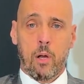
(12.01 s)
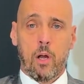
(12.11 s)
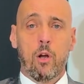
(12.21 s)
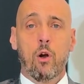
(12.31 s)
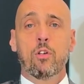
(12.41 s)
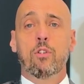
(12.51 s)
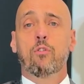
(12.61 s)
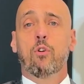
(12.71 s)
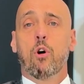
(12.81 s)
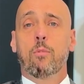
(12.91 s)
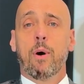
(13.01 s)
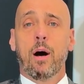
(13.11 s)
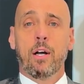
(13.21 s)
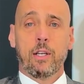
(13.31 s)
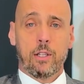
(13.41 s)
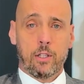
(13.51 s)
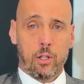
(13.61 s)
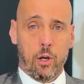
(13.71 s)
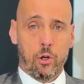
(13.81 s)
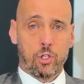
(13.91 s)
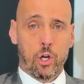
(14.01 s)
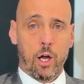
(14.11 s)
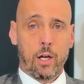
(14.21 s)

A notice of non-party disclosure